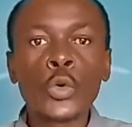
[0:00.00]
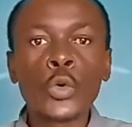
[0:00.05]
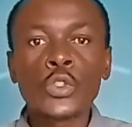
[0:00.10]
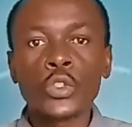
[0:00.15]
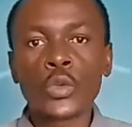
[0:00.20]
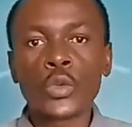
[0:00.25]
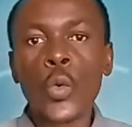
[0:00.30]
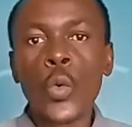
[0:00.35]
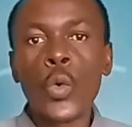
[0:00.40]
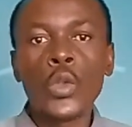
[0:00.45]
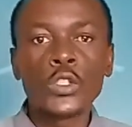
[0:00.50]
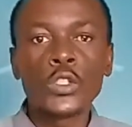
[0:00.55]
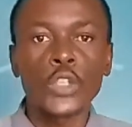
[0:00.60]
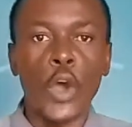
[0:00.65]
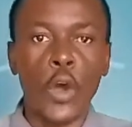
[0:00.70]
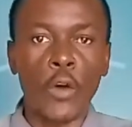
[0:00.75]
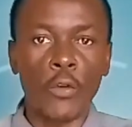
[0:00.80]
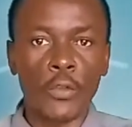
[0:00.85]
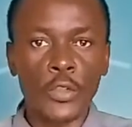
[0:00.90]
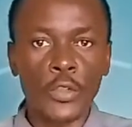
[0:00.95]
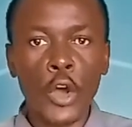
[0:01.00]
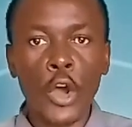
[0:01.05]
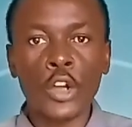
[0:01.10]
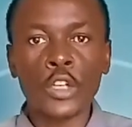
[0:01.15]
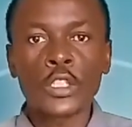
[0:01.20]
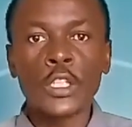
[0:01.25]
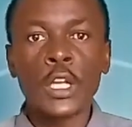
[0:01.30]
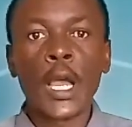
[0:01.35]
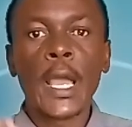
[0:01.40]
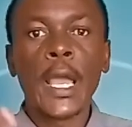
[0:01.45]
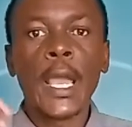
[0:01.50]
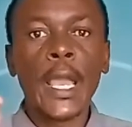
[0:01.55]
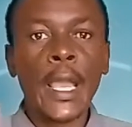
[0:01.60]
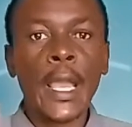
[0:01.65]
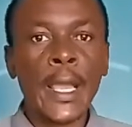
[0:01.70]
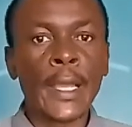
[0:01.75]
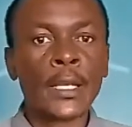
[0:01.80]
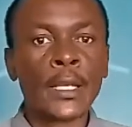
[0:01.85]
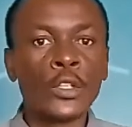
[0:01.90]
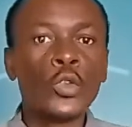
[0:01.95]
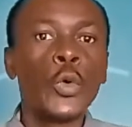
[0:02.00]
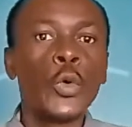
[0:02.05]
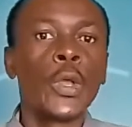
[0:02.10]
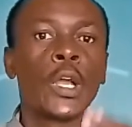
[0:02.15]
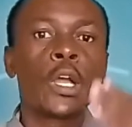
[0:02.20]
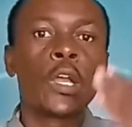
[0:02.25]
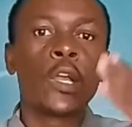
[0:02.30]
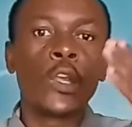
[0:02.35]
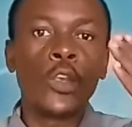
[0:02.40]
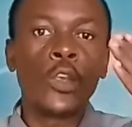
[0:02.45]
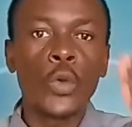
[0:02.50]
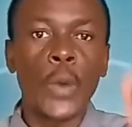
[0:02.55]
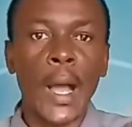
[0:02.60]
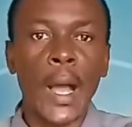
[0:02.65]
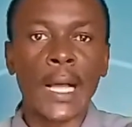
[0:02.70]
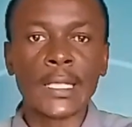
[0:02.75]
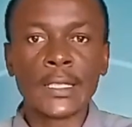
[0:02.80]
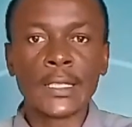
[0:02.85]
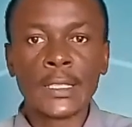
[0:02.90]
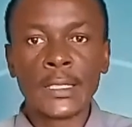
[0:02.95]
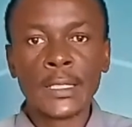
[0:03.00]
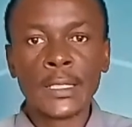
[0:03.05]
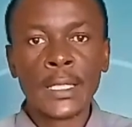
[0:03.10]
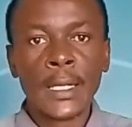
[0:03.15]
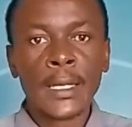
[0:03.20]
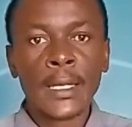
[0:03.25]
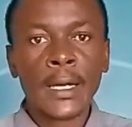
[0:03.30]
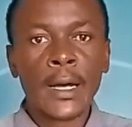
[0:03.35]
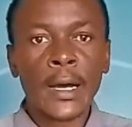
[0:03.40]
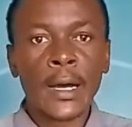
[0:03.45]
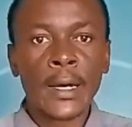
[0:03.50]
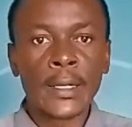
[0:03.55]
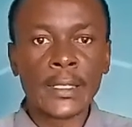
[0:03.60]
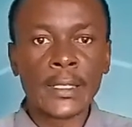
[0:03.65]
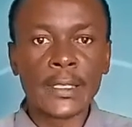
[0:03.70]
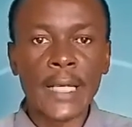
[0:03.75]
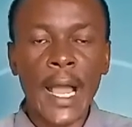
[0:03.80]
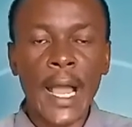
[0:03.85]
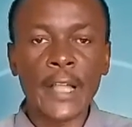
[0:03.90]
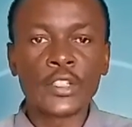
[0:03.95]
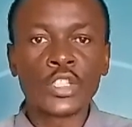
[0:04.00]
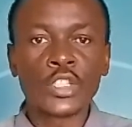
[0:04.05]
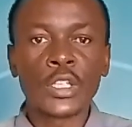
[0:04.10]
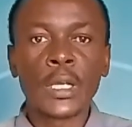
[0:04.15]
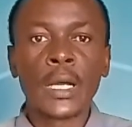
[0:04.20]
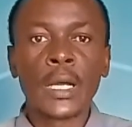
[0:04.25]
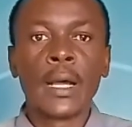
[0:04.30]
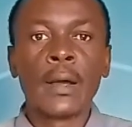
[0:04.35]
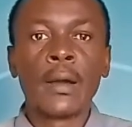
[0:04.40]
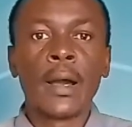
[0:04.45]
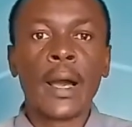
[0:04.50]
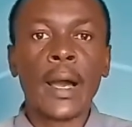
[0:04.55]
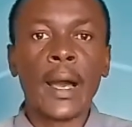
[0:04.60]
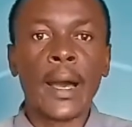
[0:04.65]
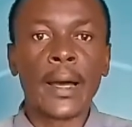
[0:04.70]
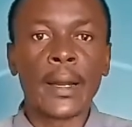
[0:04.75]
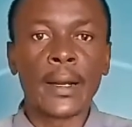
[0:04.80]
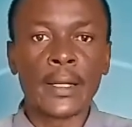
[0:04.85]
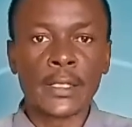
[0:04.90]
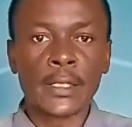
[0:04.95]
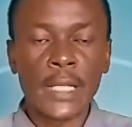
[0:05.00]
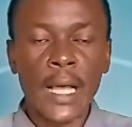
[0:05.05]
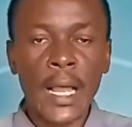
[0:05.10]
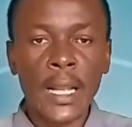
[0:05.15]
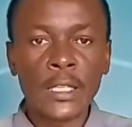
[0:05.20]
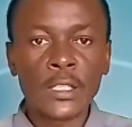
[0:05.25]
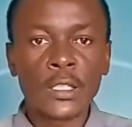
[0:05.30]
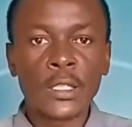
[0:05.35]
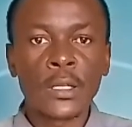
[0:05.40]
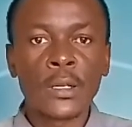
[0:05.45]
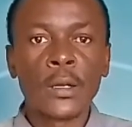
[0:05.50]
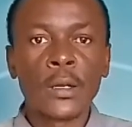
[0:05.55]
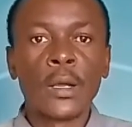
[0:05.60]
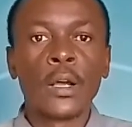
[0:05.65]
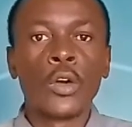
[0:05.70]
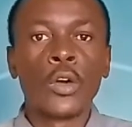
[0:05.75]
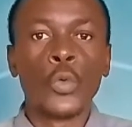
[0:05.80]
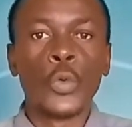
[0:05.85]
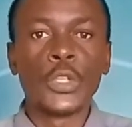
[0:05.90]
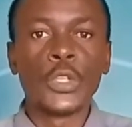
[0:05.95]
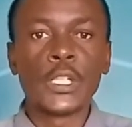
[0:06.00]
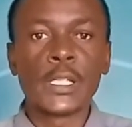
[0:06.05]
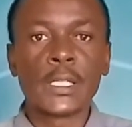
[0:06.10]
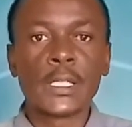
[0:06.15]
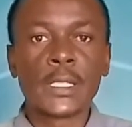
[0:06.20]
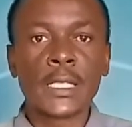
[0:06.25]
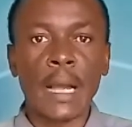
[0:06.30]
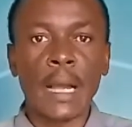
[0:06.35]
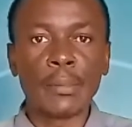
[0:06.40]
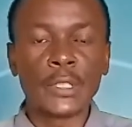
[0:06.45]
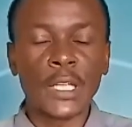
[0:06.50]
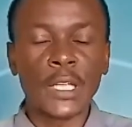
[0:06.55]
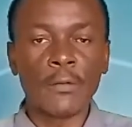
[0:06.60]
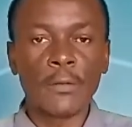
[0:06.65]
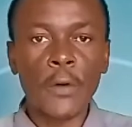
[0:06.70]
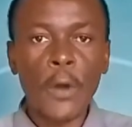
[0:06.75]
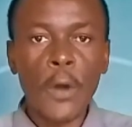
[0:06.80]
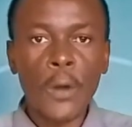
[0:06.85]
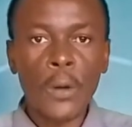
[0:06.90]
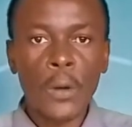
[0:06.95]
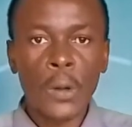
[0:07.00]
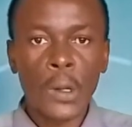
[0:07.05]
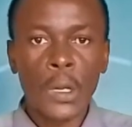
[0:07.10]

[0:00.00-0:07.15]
schools of thought in doing your research uh, result, which is chapter 4.